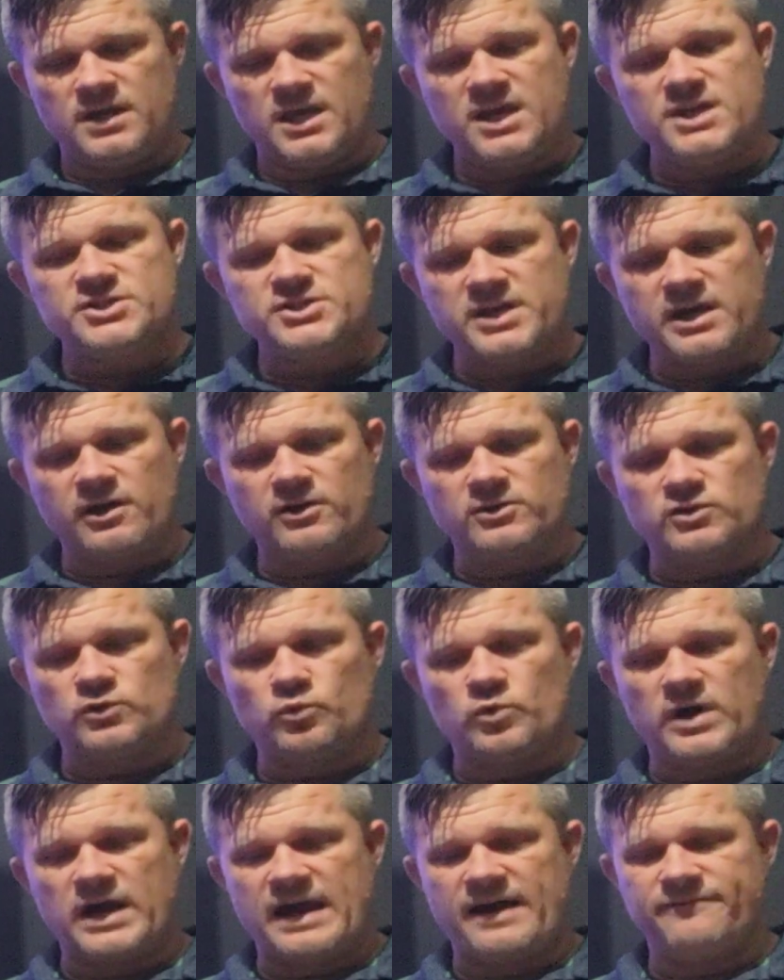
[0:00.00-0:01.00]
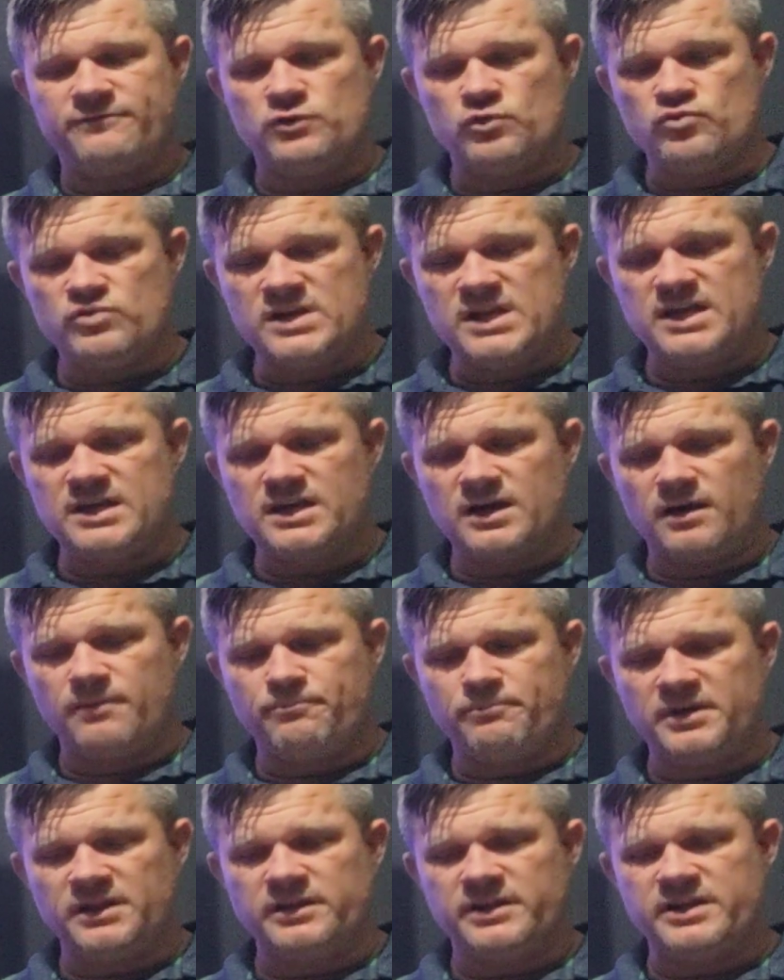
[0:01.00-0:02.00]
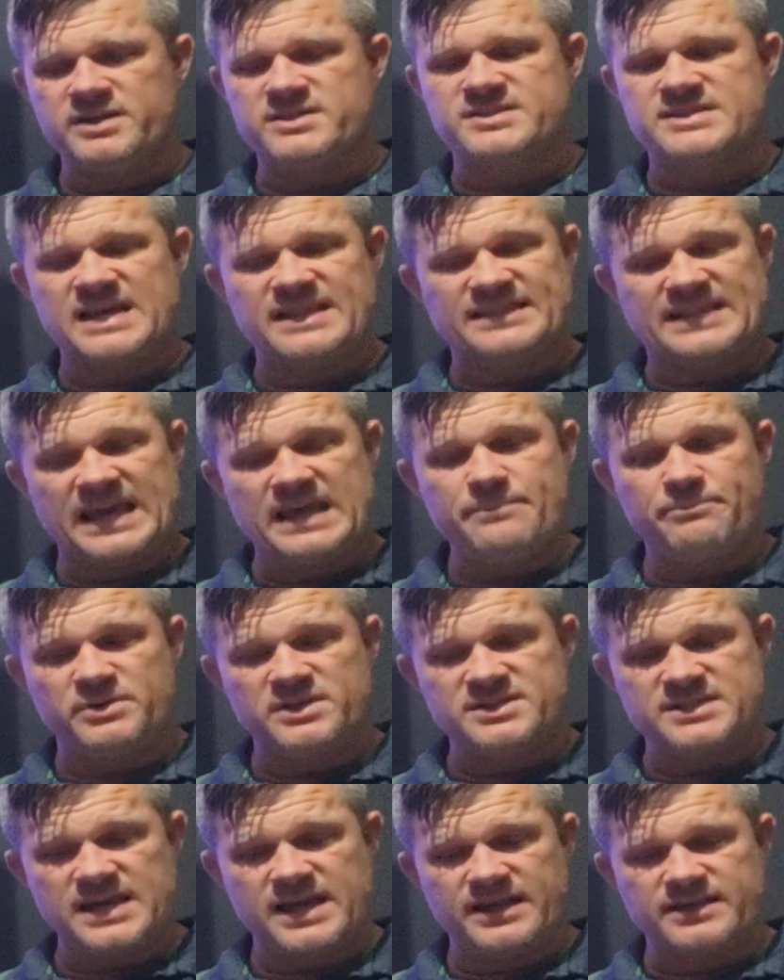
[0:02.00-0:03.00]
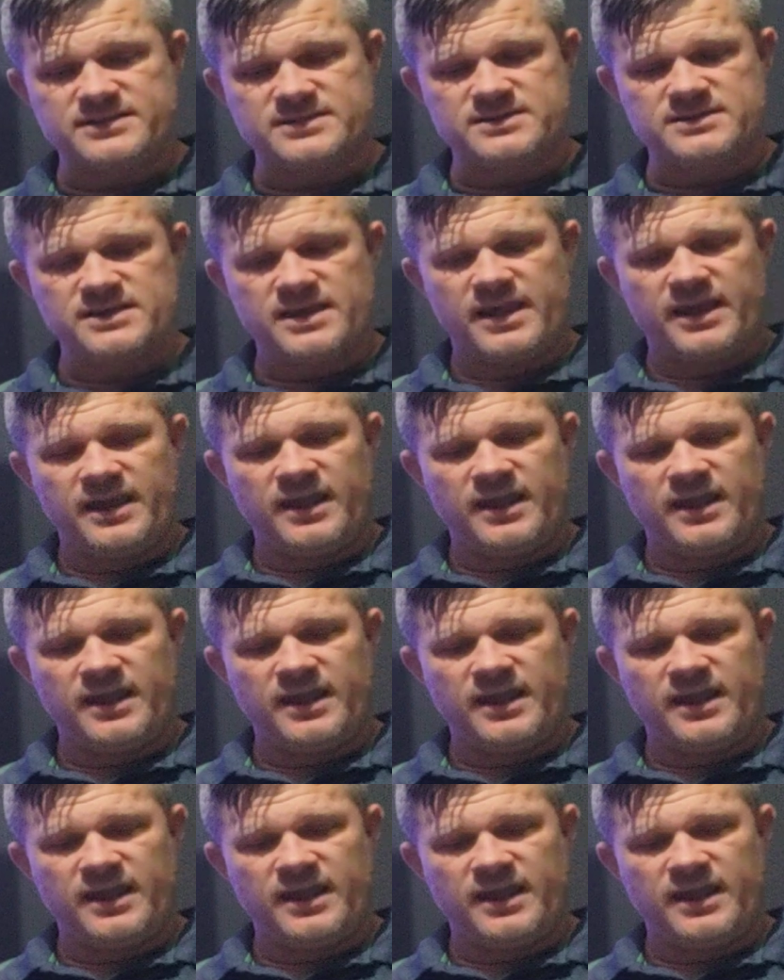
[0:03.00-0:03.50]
Each character will have unique abilities that they possess